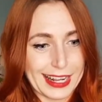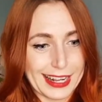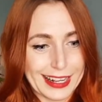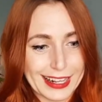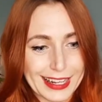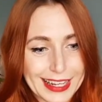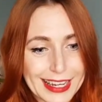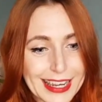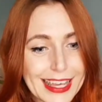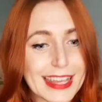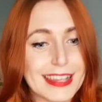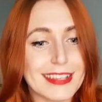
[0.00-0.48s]

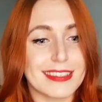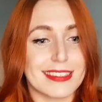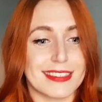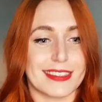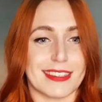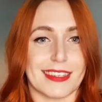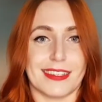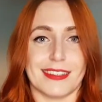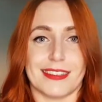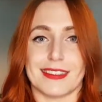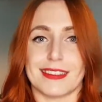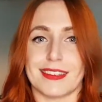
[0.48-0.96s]

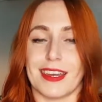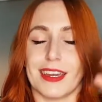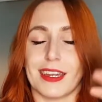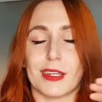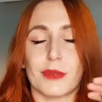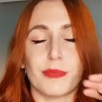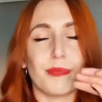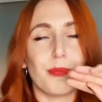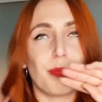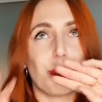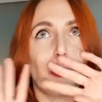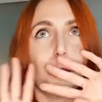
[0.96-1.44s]
glistens
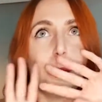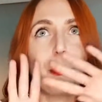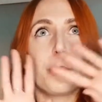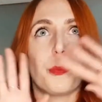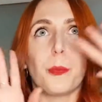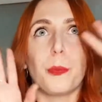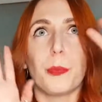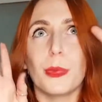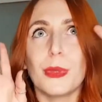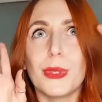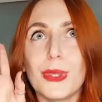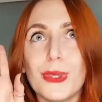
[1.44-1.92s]
like
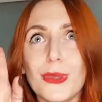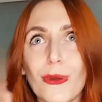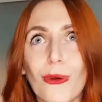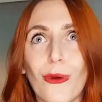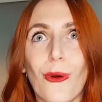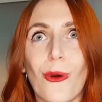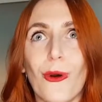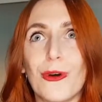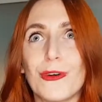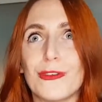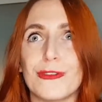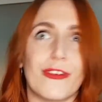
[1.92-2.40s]

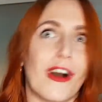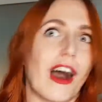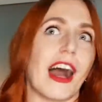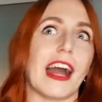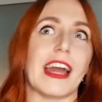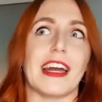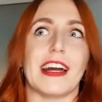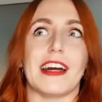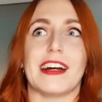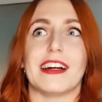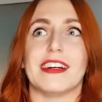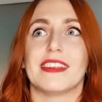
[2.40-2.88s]
pure
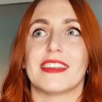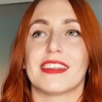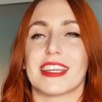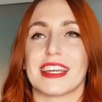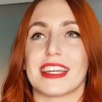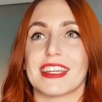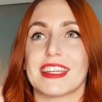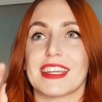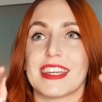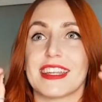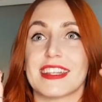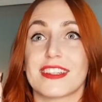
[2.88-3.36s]
fire.
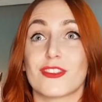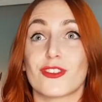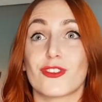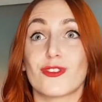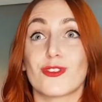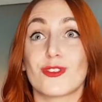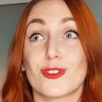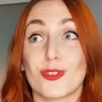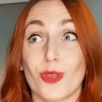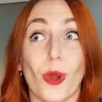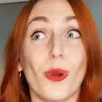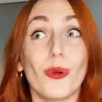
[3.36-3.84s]
Like, it's
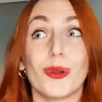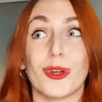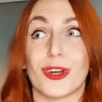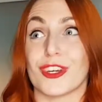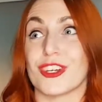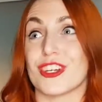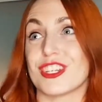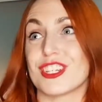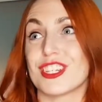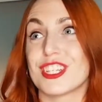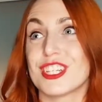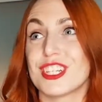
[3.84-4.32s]
so
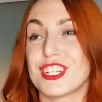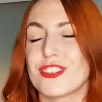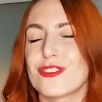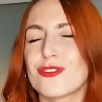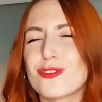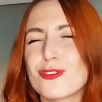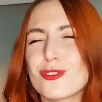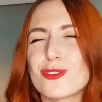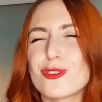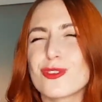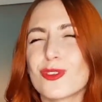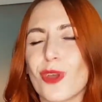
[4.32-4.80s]
good,
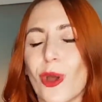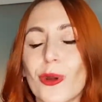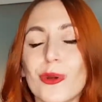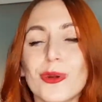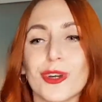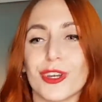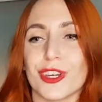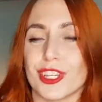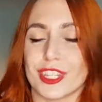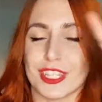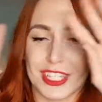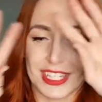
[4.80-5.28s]
so
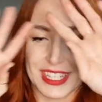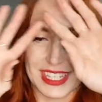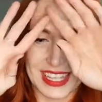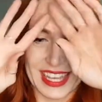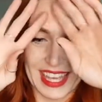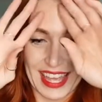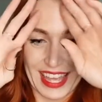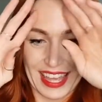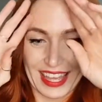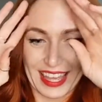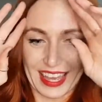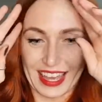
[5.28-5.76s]
good.
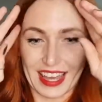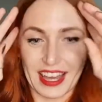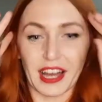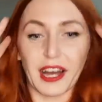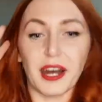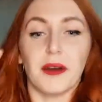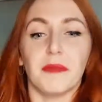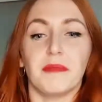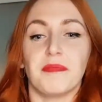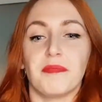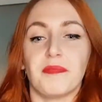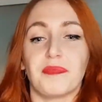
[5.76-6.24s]

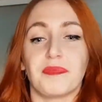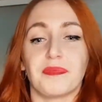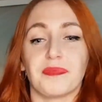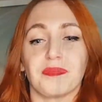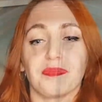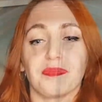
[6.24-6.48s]
And